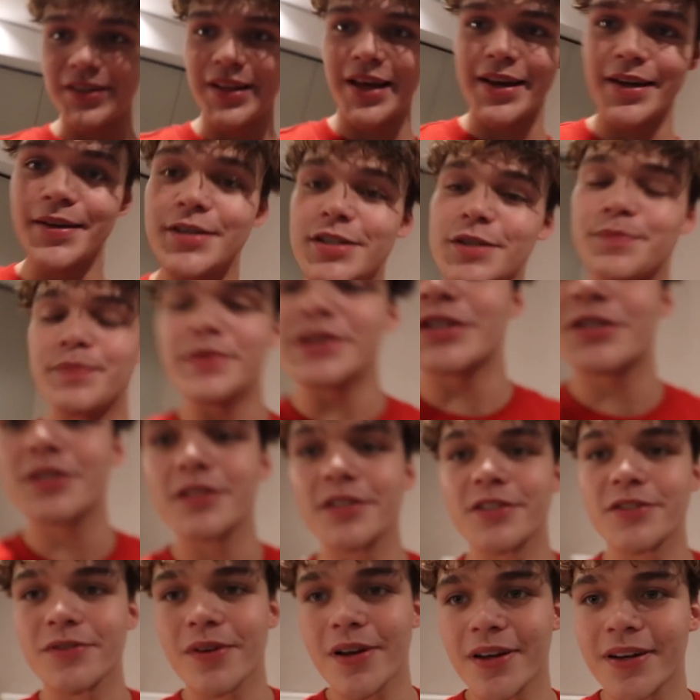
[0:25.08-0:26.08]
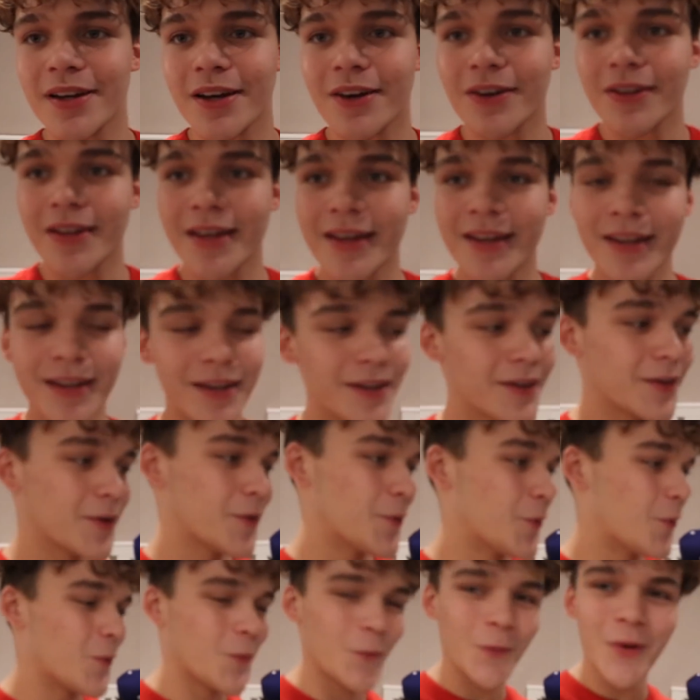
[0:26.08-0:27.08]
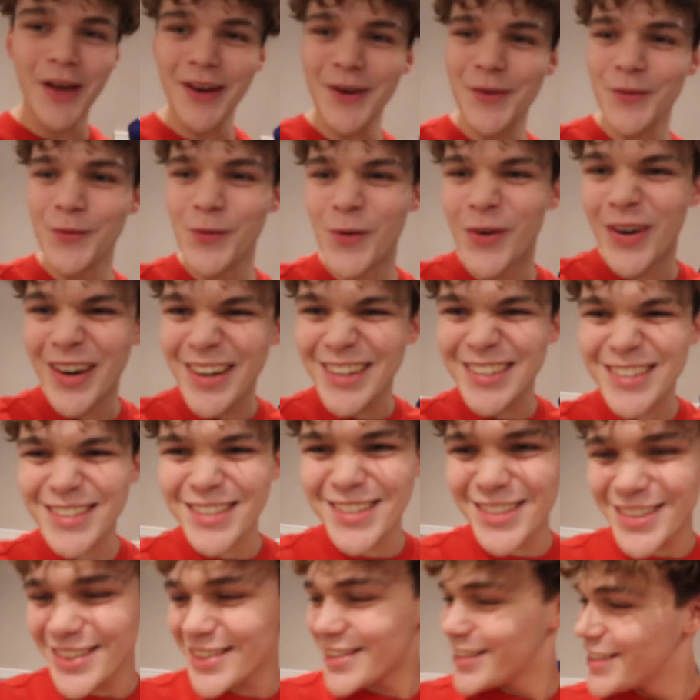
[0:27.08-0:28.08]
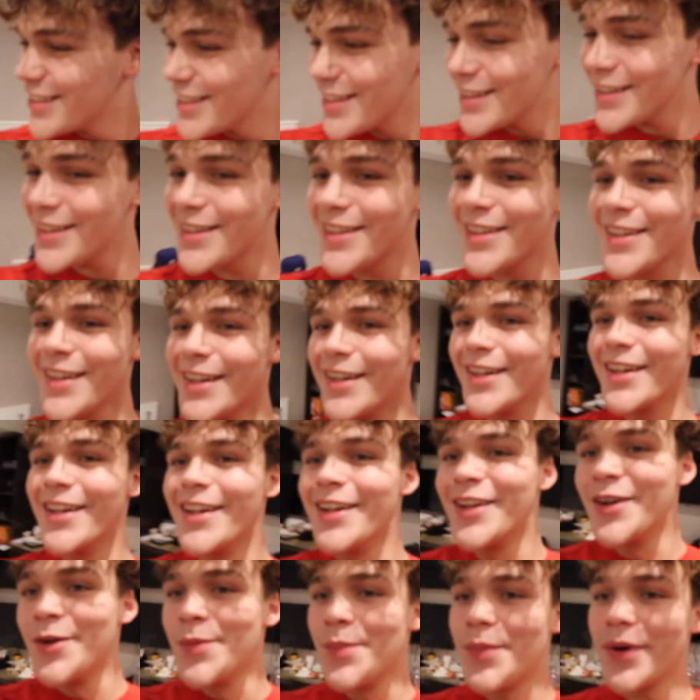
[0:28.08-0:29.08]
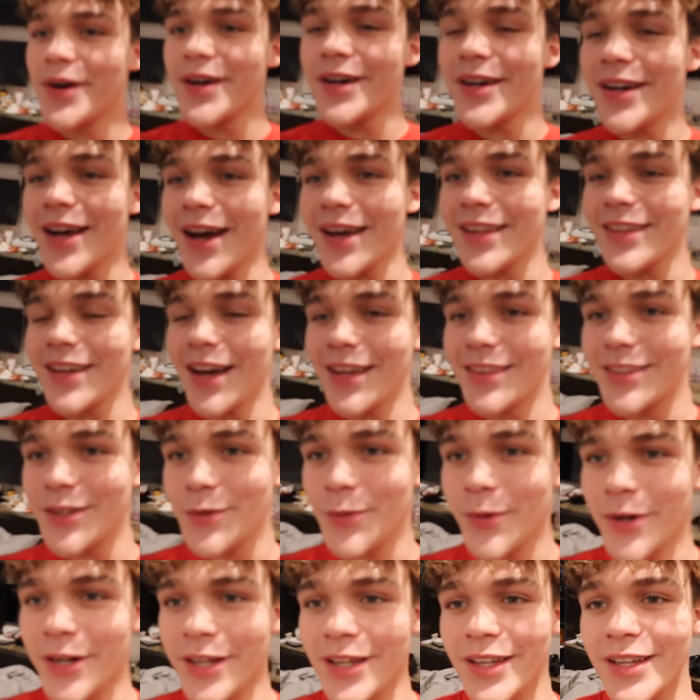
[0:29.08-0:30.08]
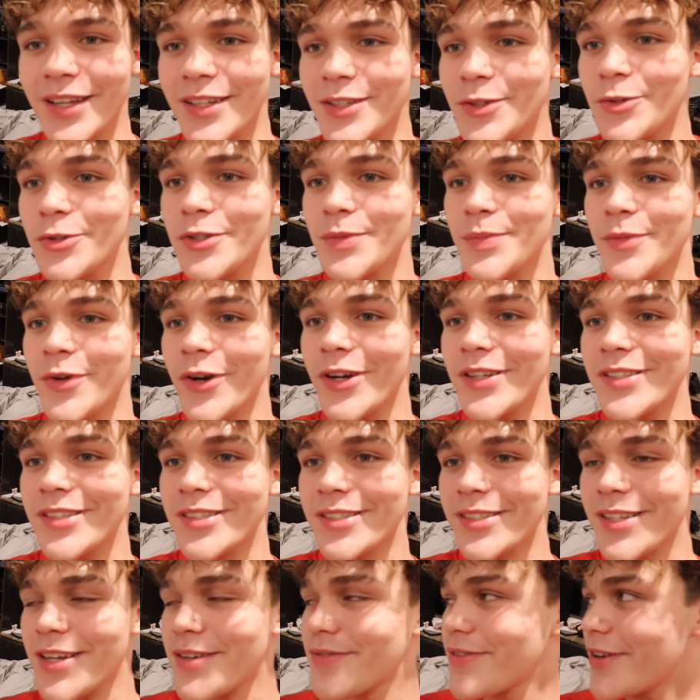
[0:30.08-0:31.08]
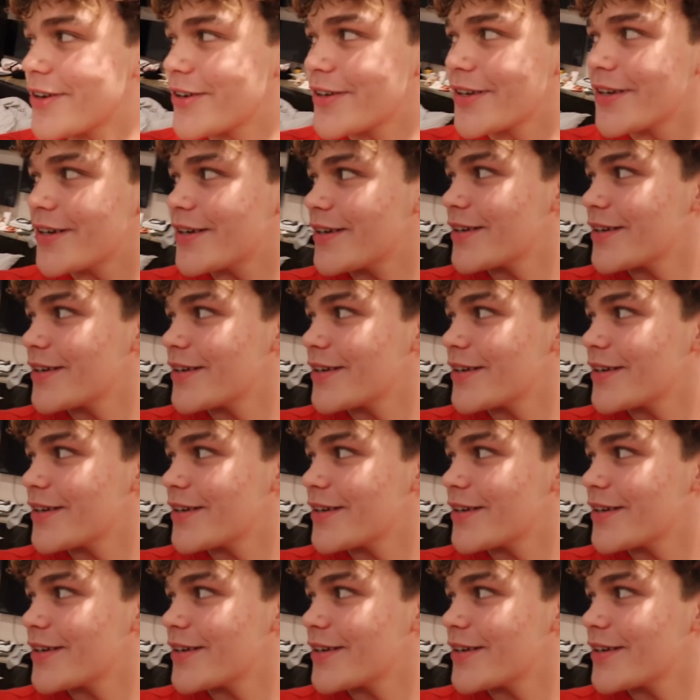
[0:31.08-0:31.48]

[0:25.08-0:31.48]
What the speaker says: like speechless right now. Like what? But I think we're gonna do some crazy stuff out here.